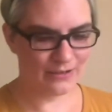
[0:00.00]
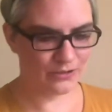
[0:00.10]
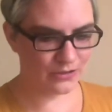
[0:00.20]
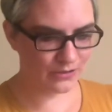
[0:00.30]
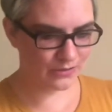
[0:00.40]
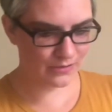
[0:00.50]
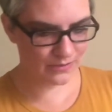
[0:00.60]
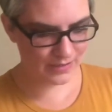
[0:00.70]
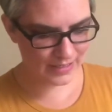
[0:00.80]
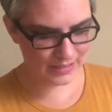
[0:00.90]

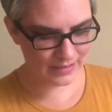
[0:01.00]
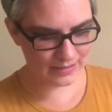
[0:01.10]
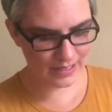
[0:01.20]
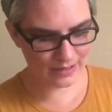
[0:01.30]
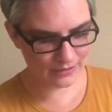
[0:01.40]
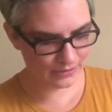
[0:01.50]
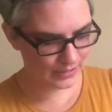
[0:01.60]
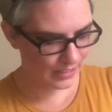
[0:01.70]
to India Entangled,